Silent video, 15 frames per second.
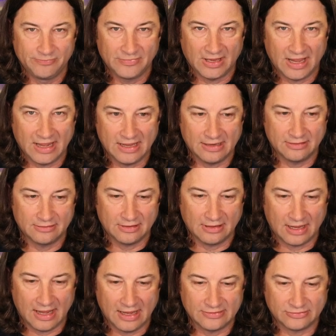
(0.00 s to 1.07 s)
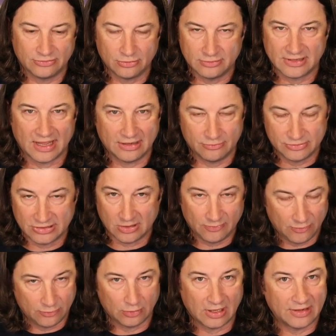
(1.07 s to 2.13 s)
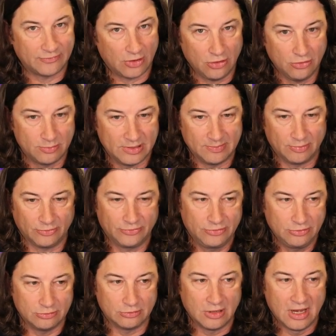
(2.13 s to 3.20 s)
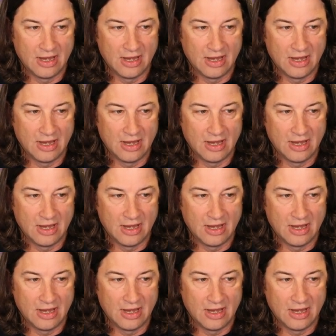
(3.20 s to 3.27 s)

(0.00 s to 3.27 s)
And as it turned out, it was helpful for a lot of other people too.